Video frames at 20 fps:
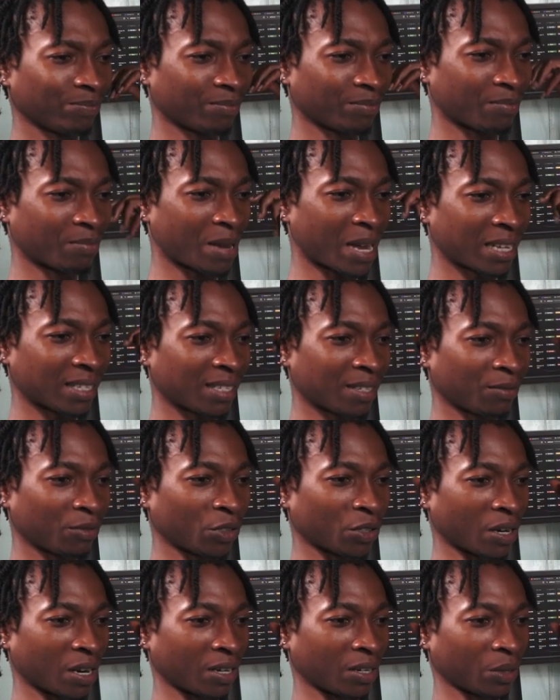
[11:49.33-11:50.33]
massive
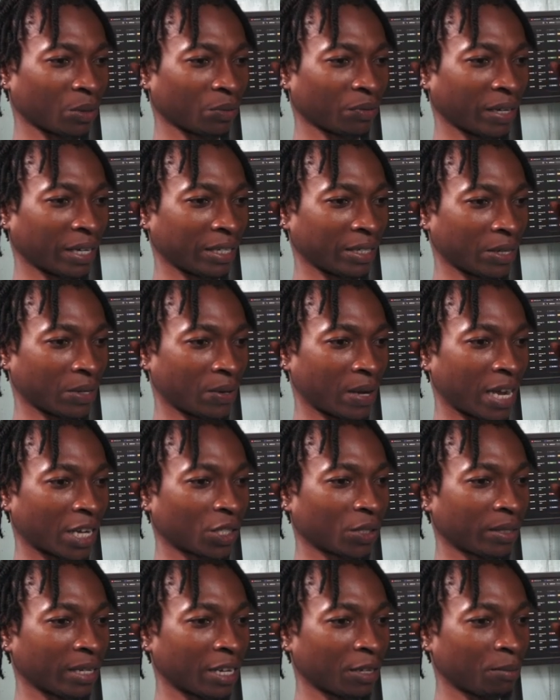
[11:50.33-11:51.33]
drawdown right now.
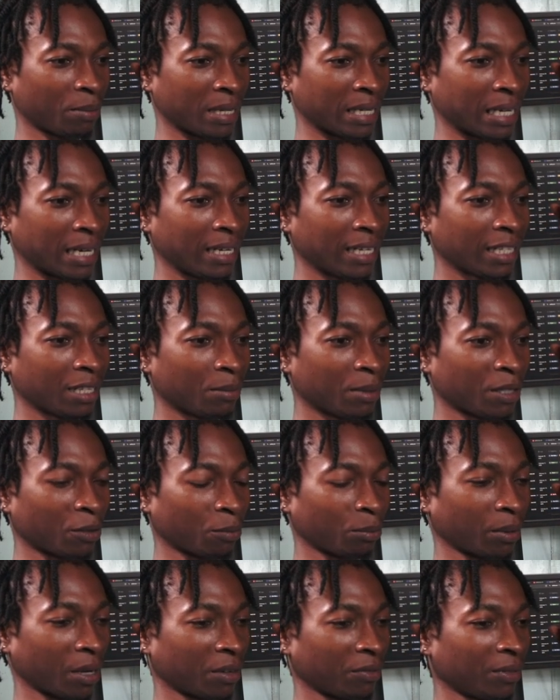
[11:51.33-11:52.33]
Actually, I'd be in a little bit of
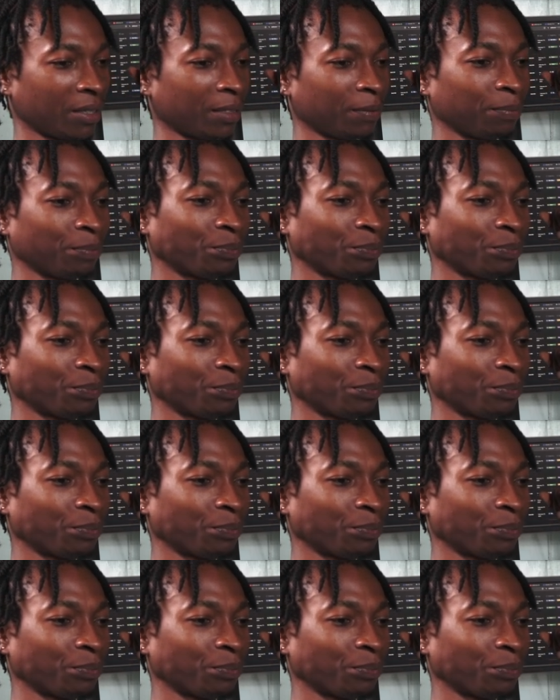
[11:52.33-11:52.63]
profit.